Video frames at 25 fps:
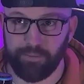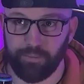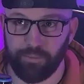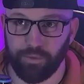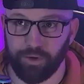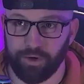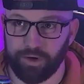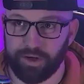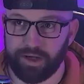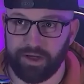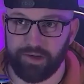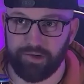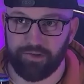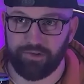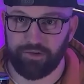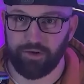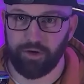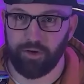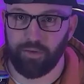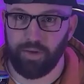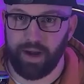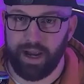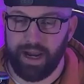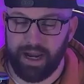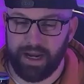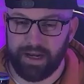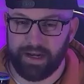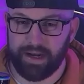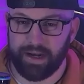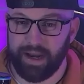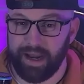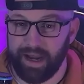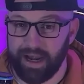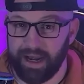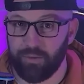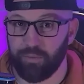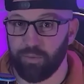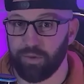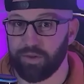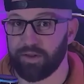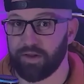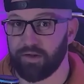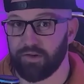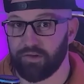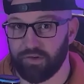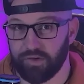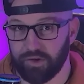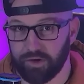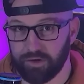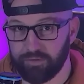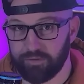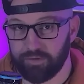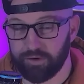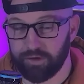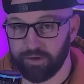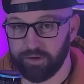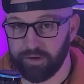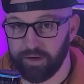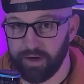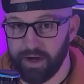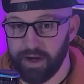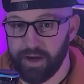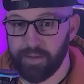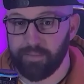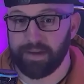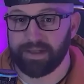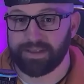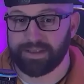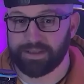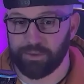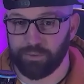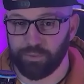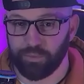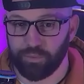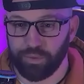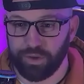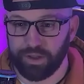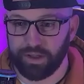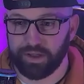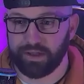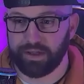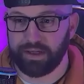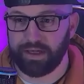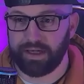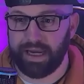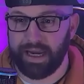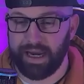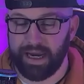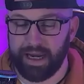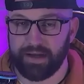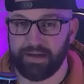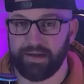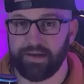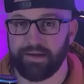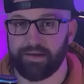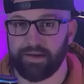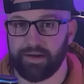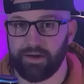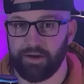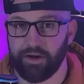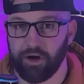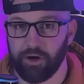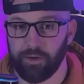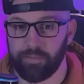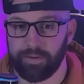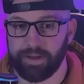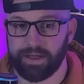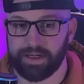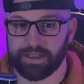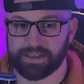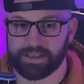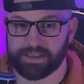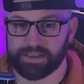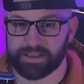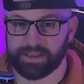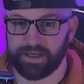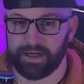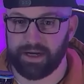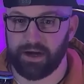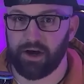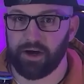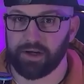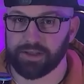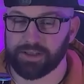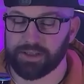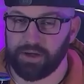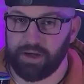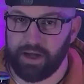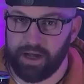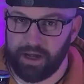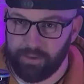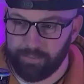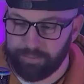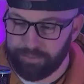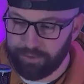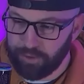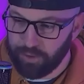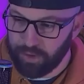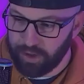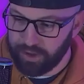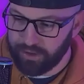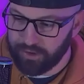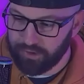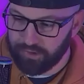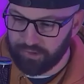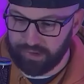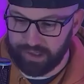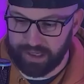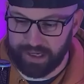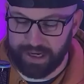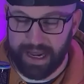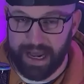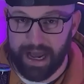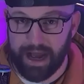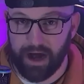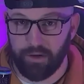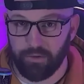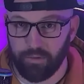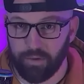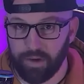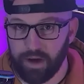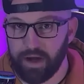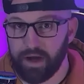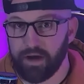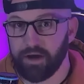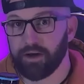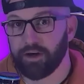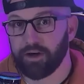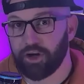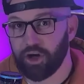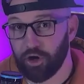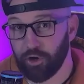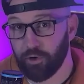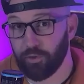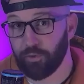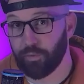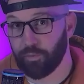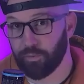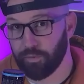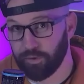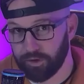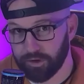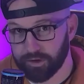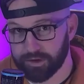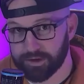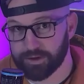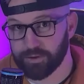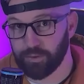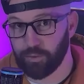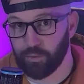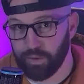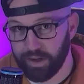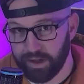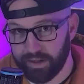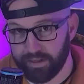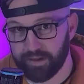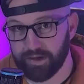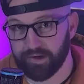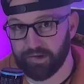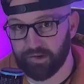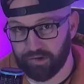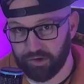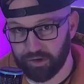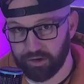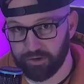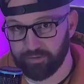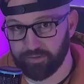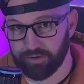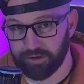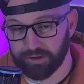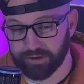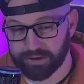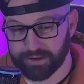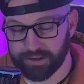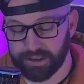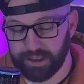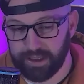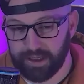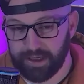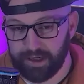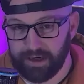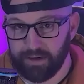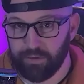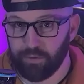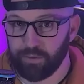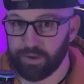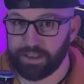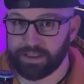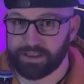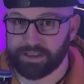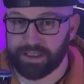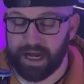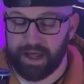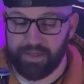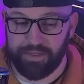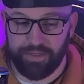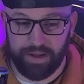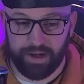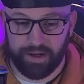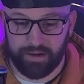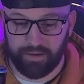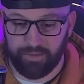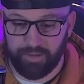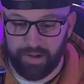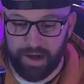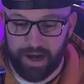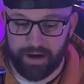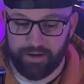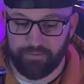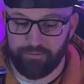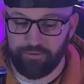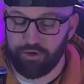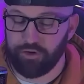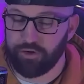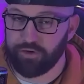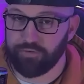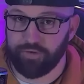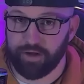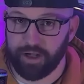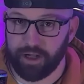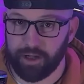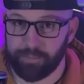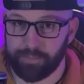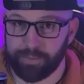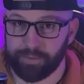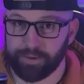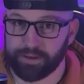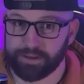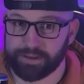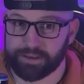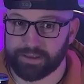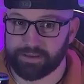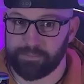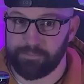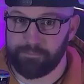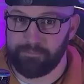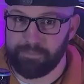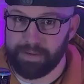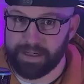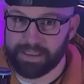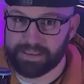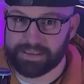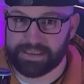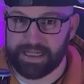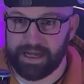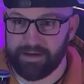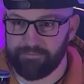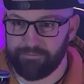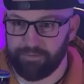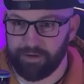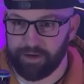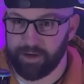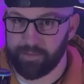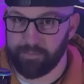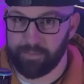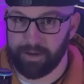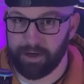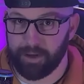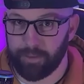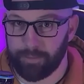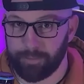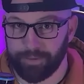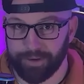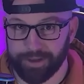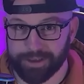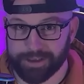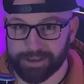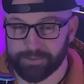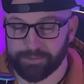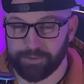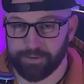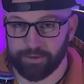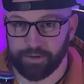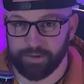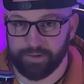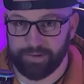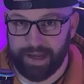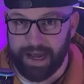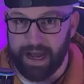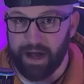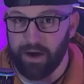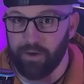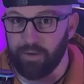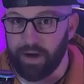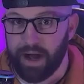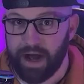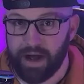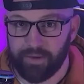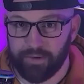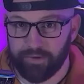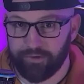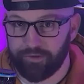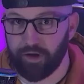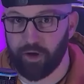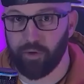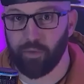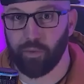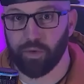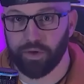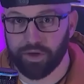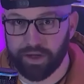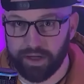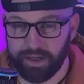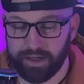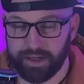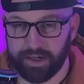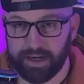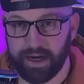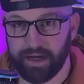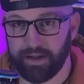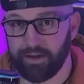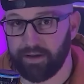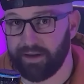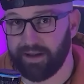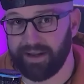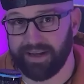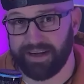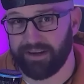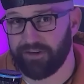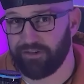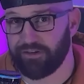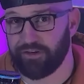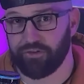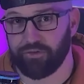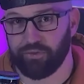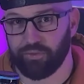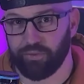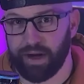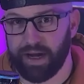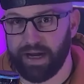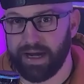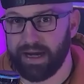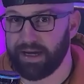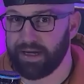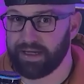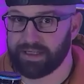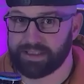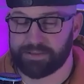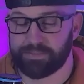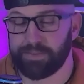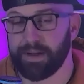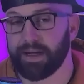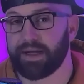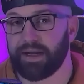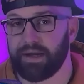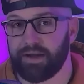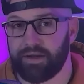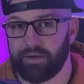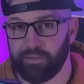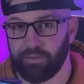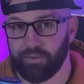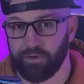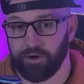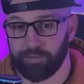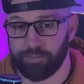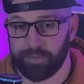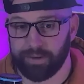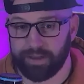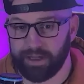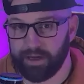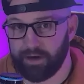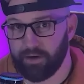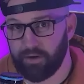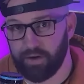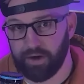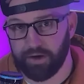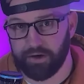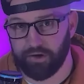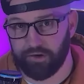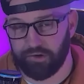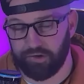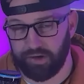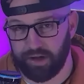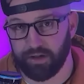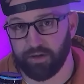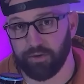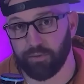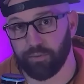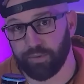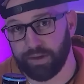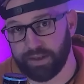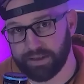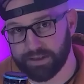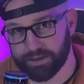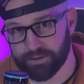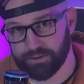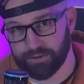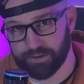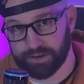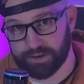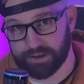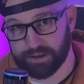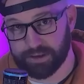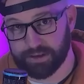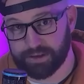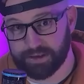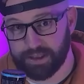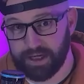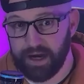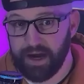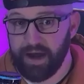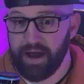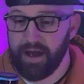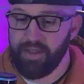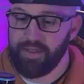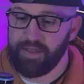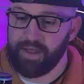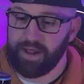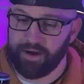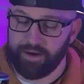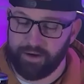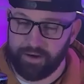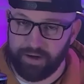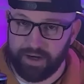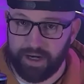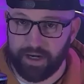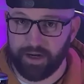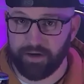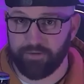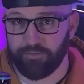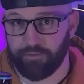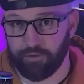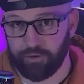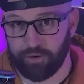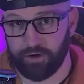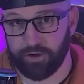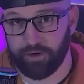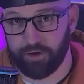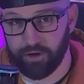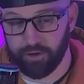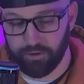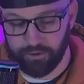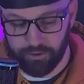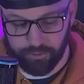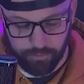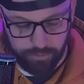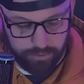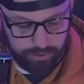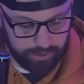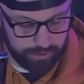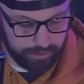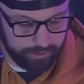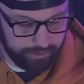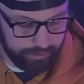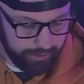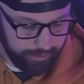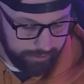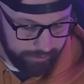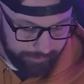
working so hand in hand with a server makes it really handy to know because it's going to also help you understand how code works with the servers, which I think a lot of new developers miss that fundamental principle of how it's all working together. They can just write and expect it to work, but they don't understand the resources that are needed for their code to work.